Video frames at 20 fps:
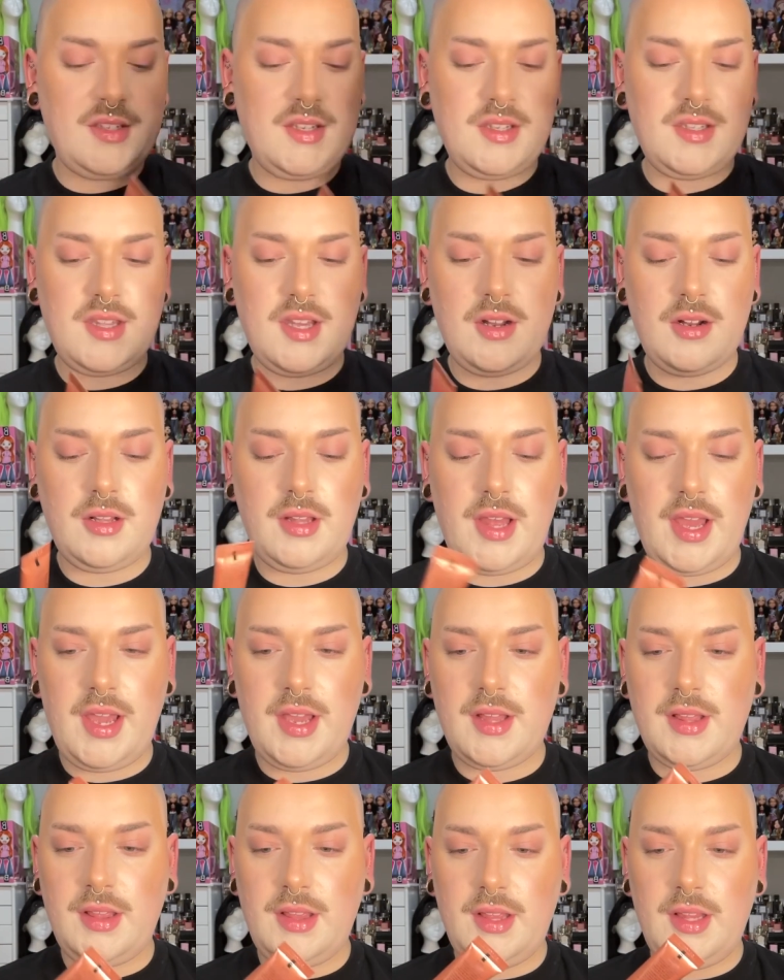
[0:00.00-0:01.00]
is their
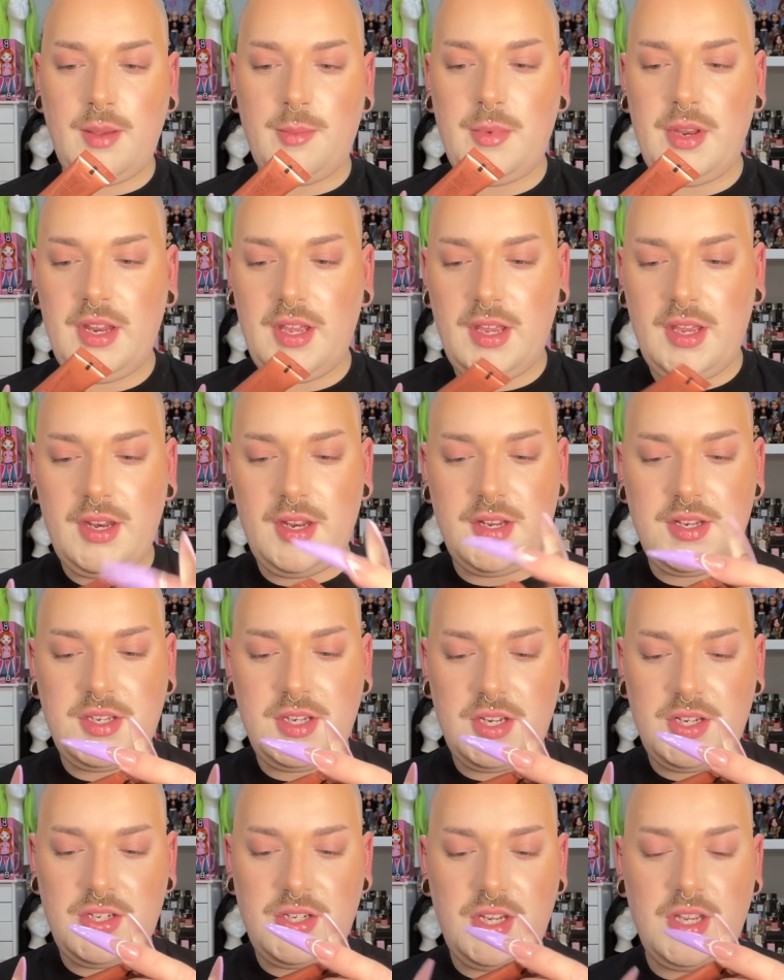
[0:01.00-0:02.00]
limited
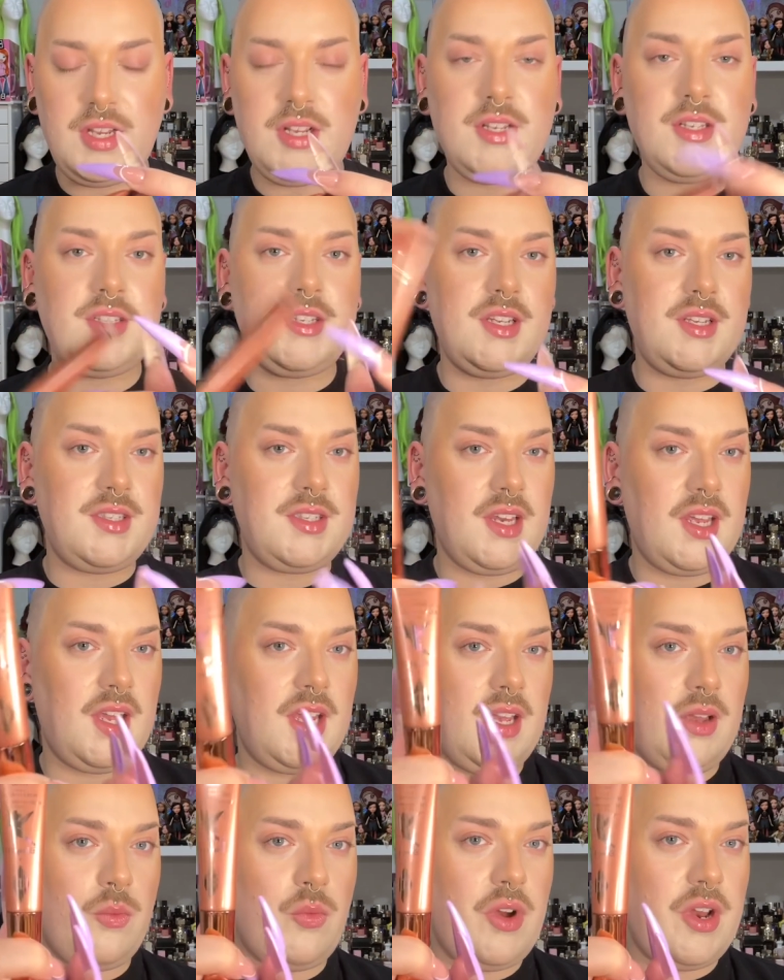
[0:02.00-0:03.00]
edition
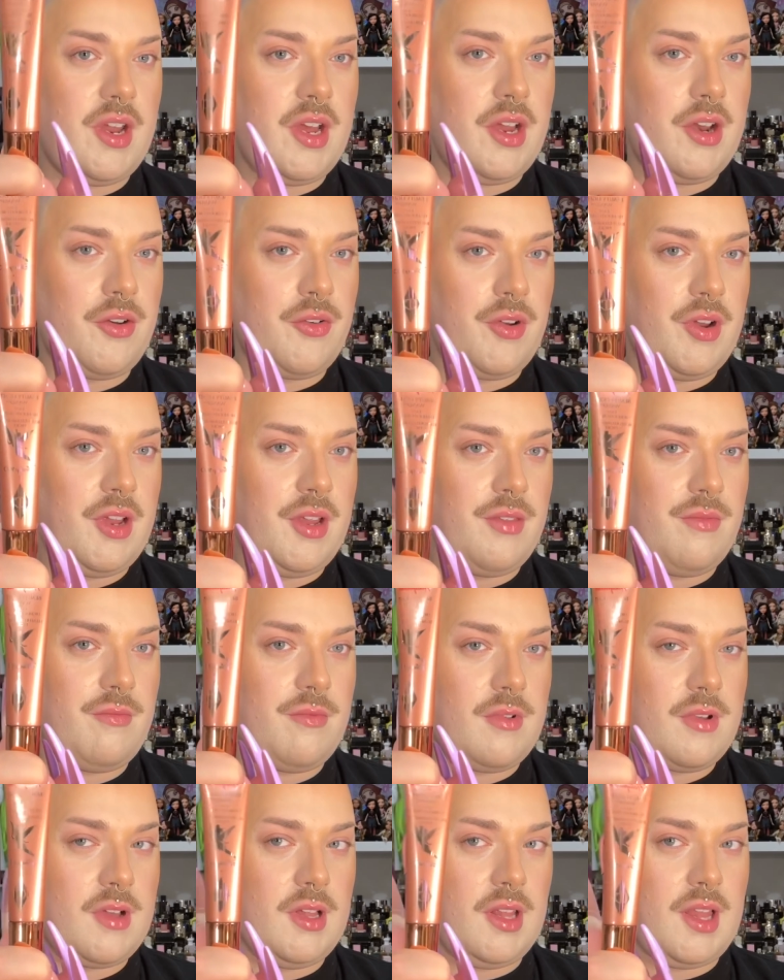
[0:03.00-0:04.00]
Disney 100
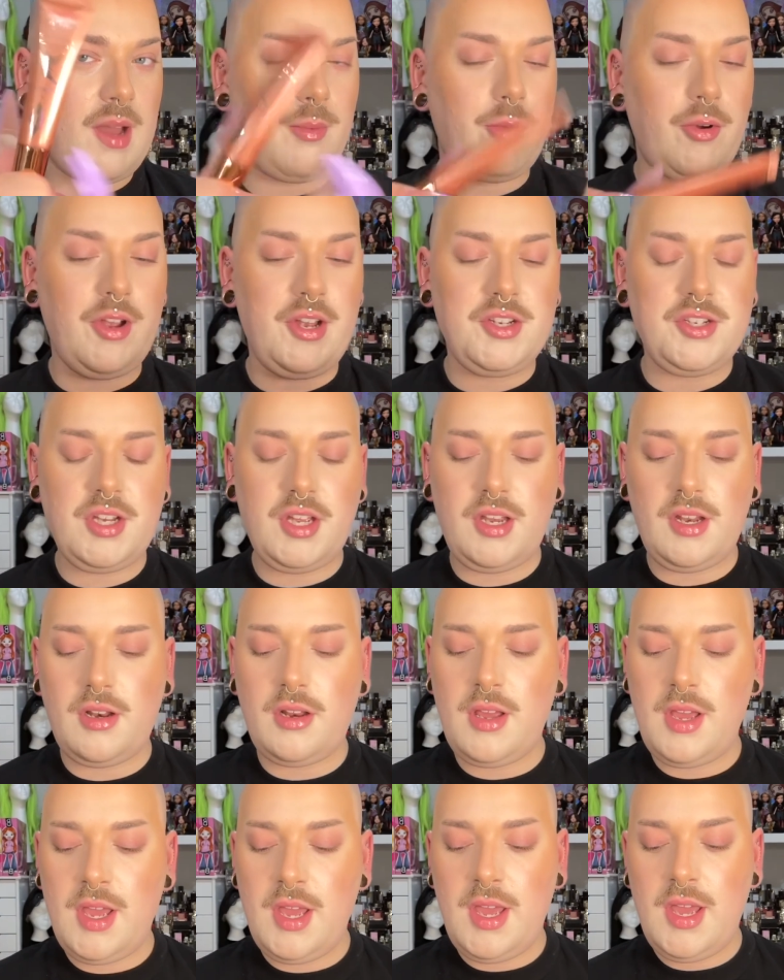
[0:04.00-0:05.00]

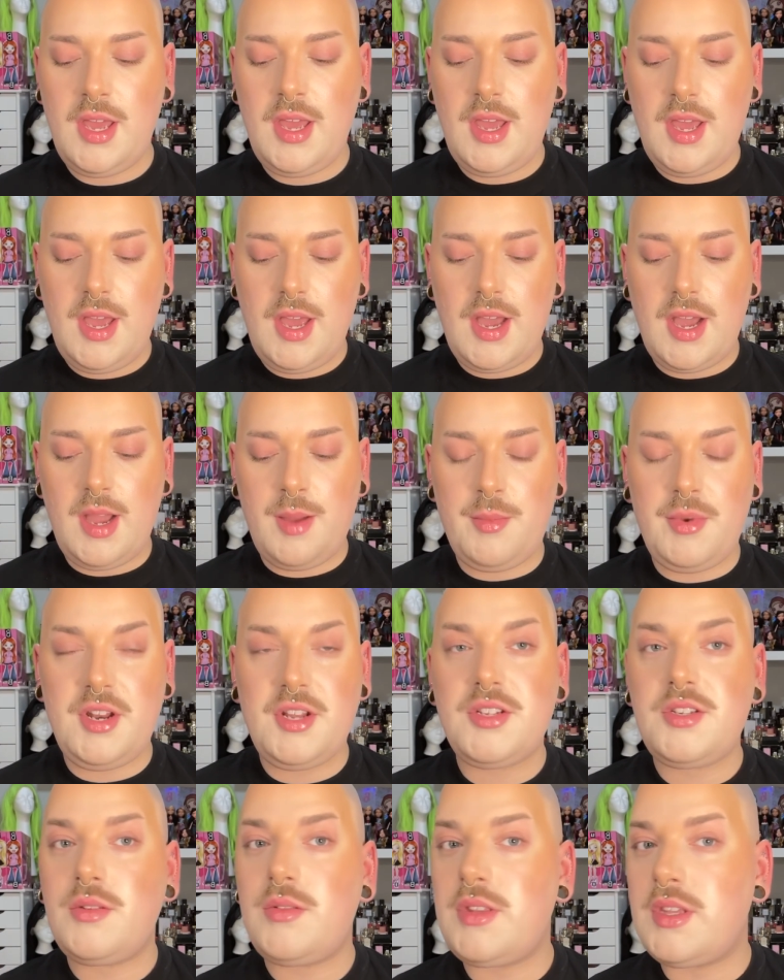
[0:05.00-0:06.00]
collaboration. I'm going
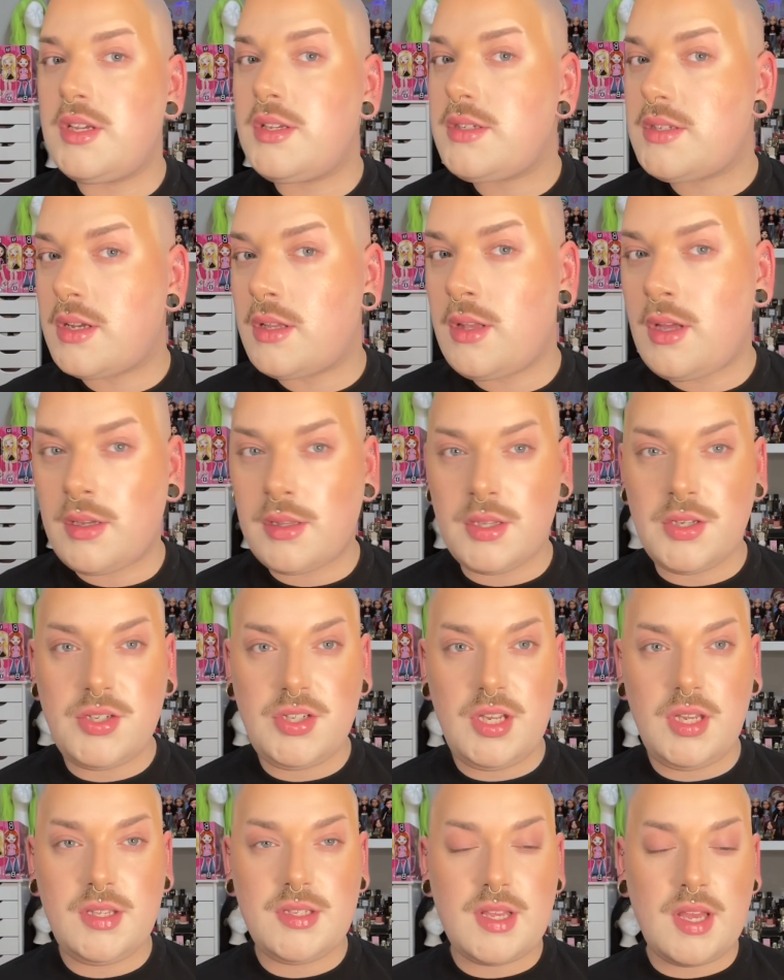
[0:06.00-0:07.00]
to do this along the
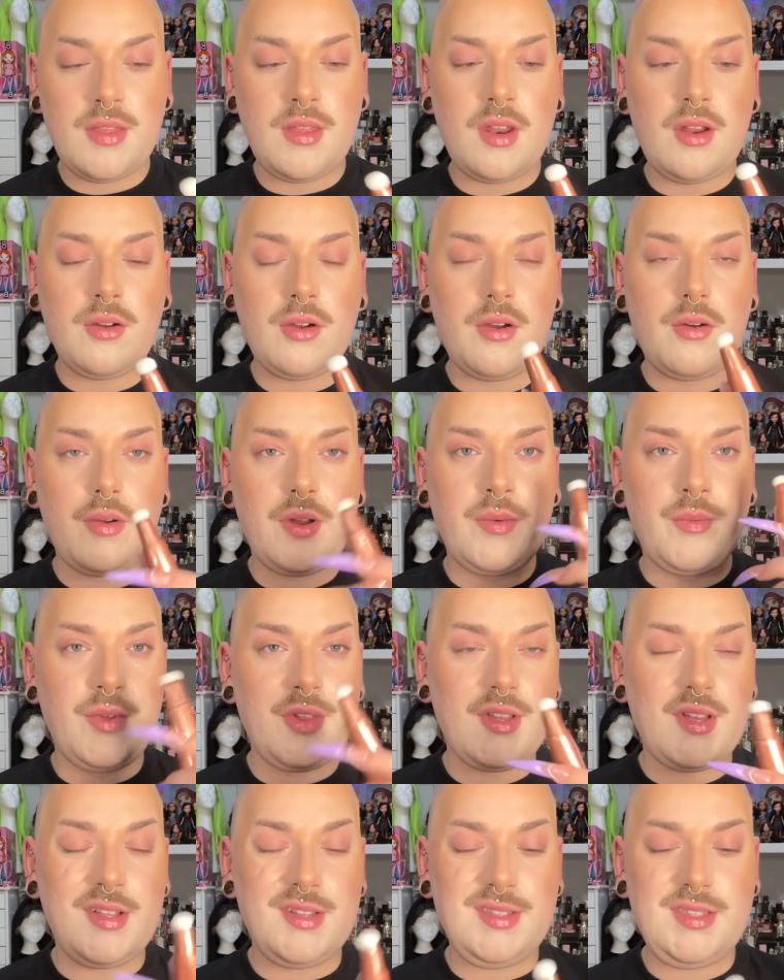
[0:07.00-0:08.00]
cheeks, and then I'll go in
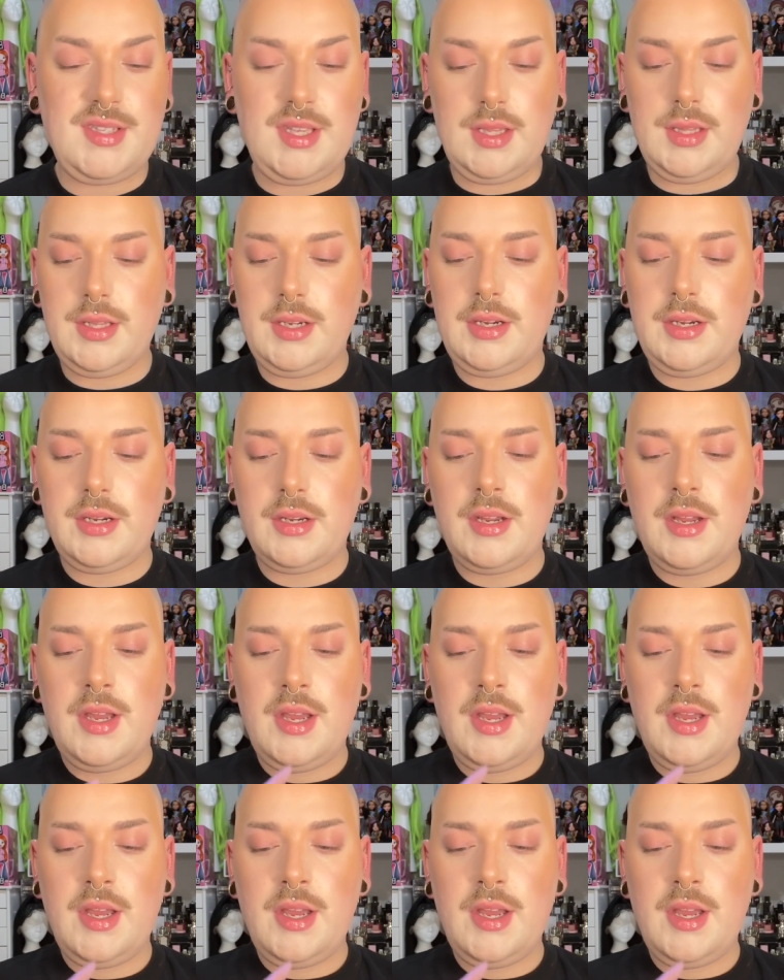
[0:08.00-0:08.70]
with concealer.